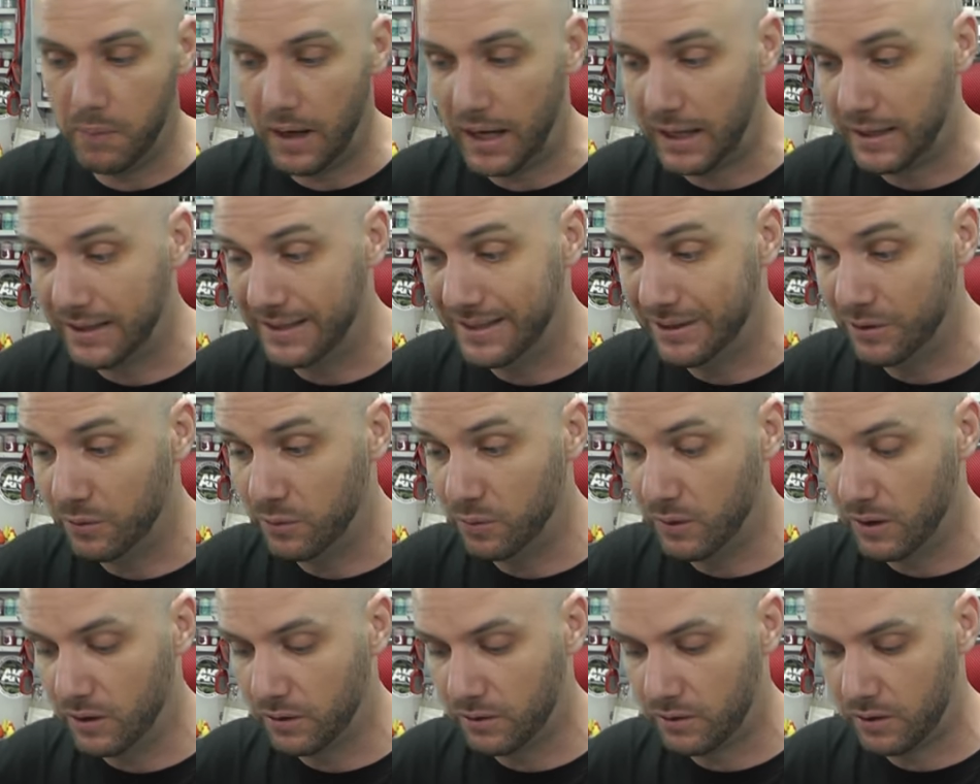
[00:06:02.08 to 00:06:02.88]
bagged
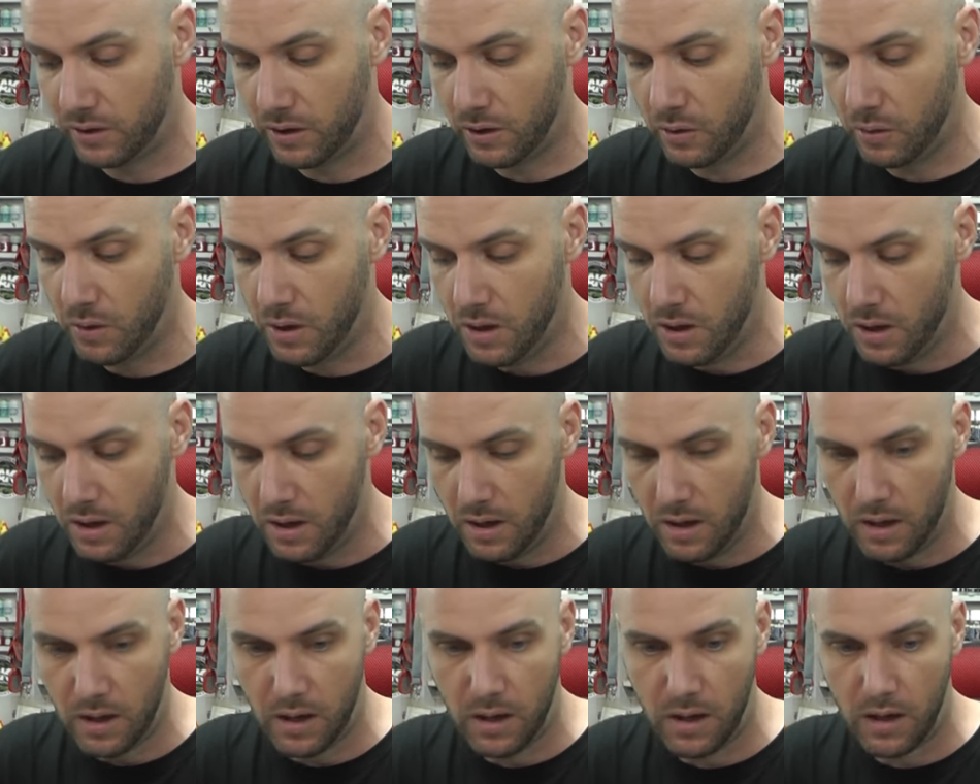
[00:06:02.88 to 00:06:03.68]
as well, so
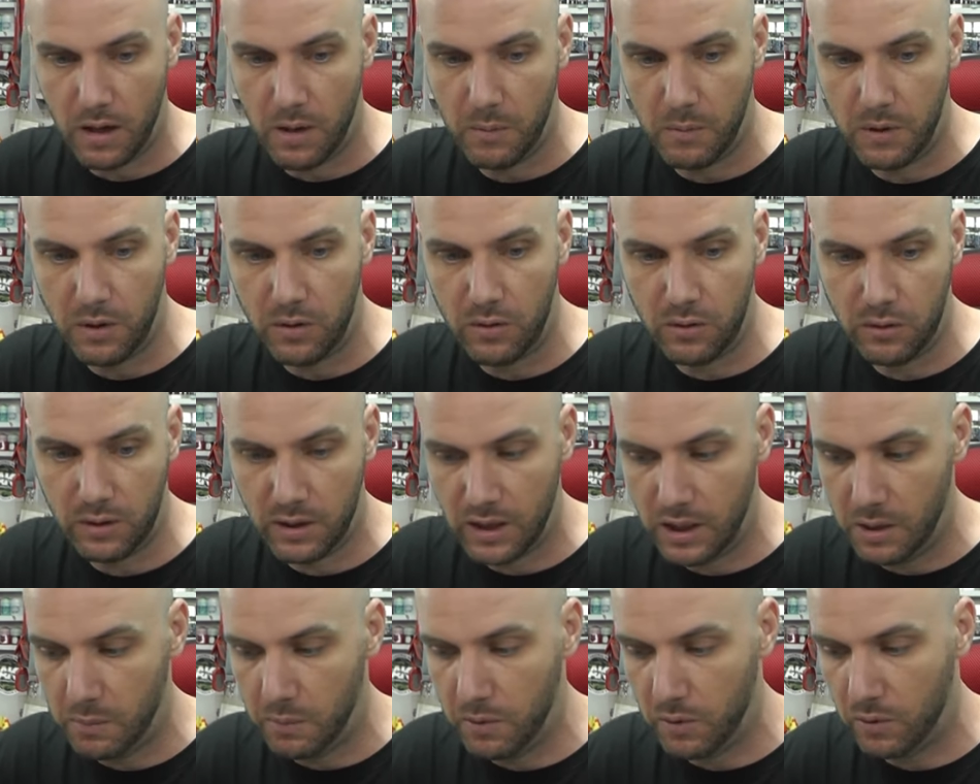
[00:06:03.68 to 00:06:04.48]
um,
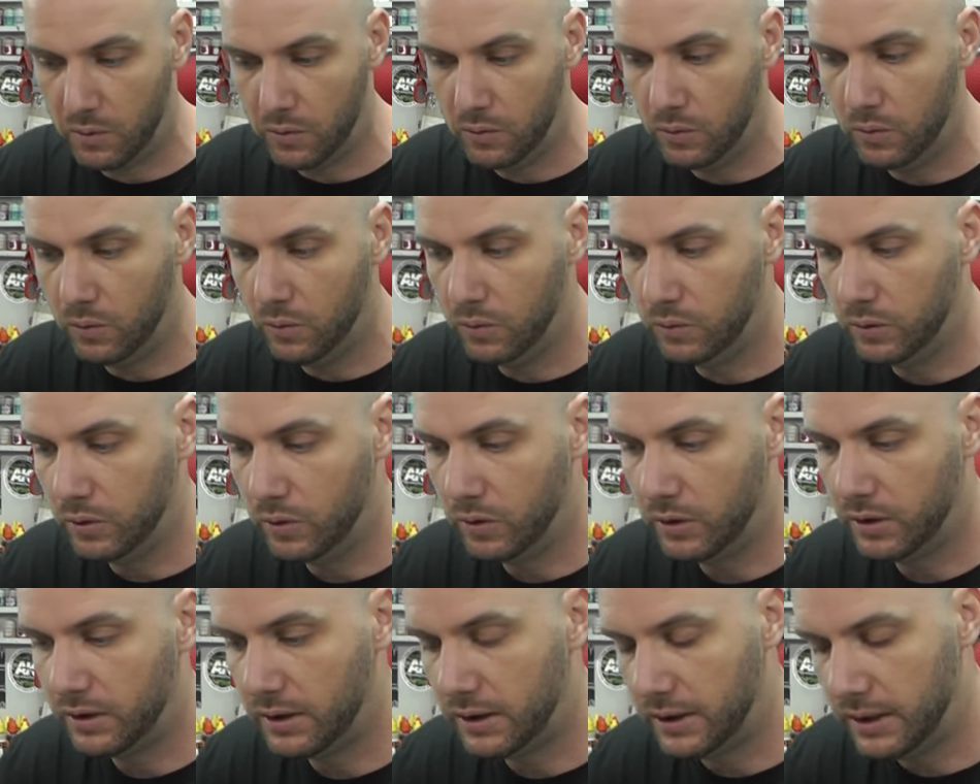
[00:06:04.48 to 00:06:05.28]
just keep it all
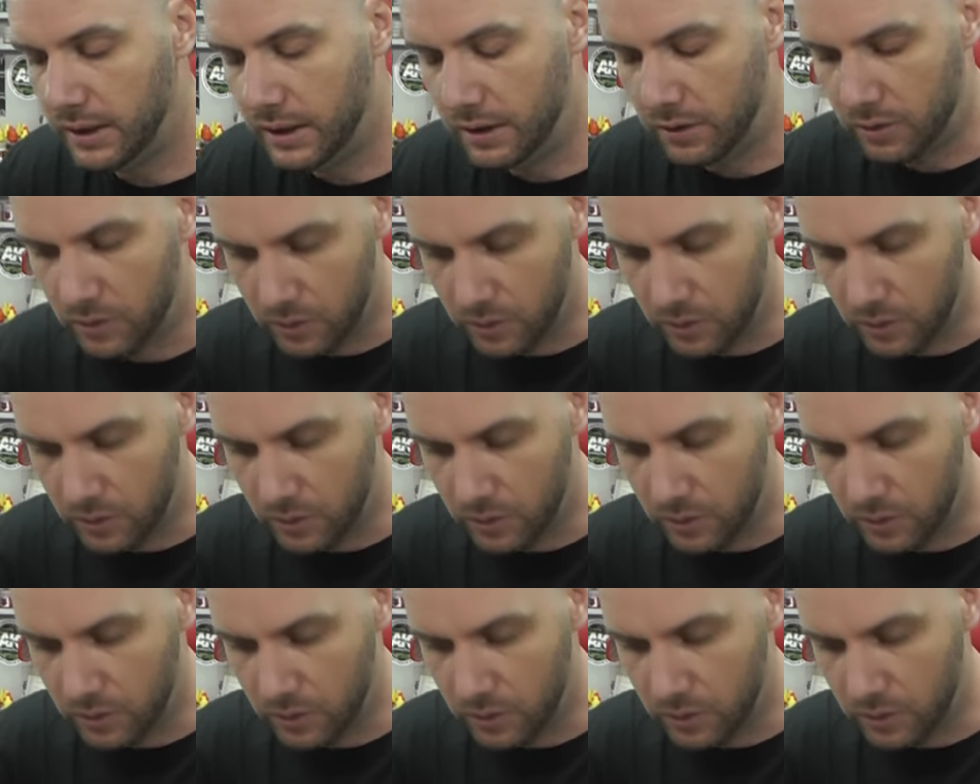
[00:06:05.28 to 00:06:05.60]
nicely